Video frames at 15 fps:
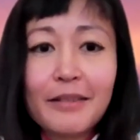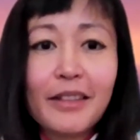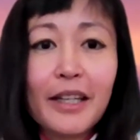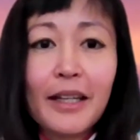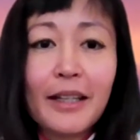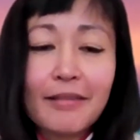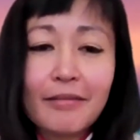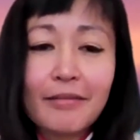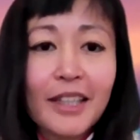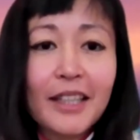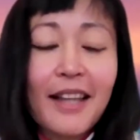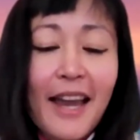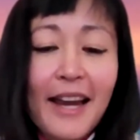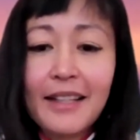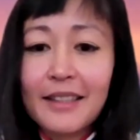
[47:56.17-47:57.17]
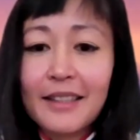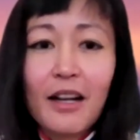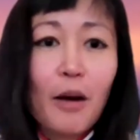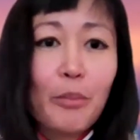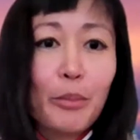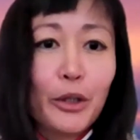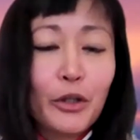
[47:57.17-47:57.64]
they like
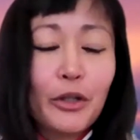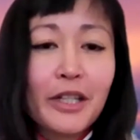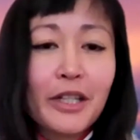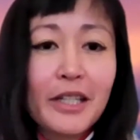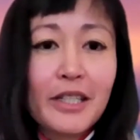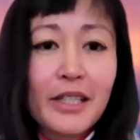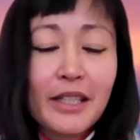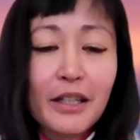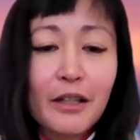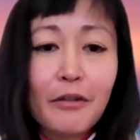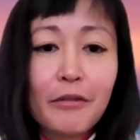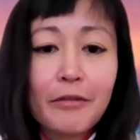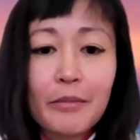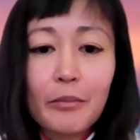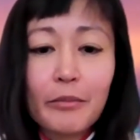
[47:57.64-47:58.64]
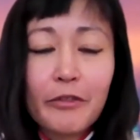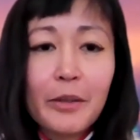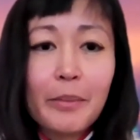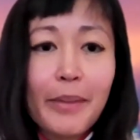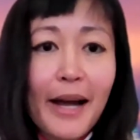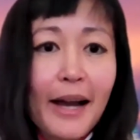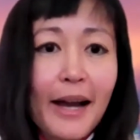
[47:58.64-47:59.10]
opportunities to give
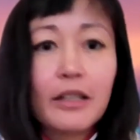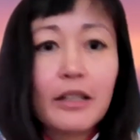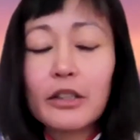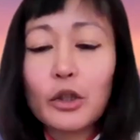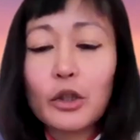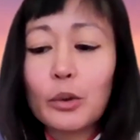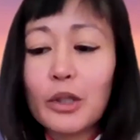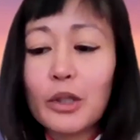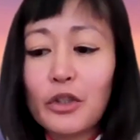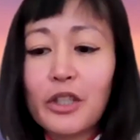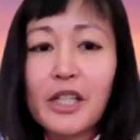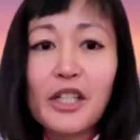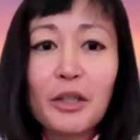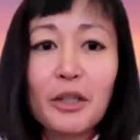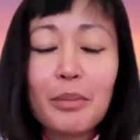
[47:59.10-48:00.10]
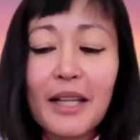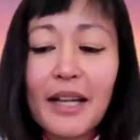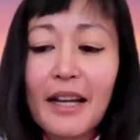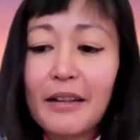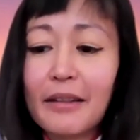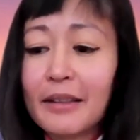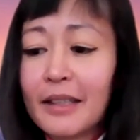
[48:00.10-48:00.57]
feedback to a strategic
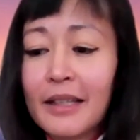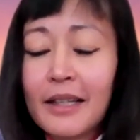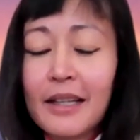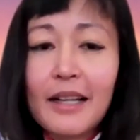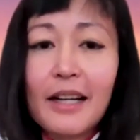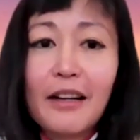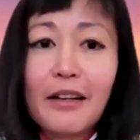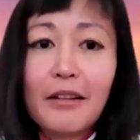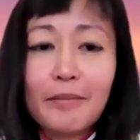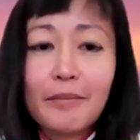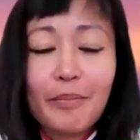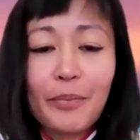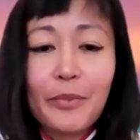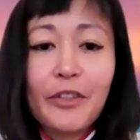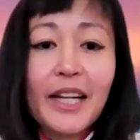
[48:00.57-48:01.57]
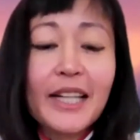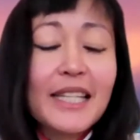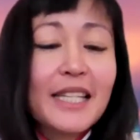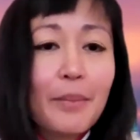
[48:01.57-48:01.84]
plan via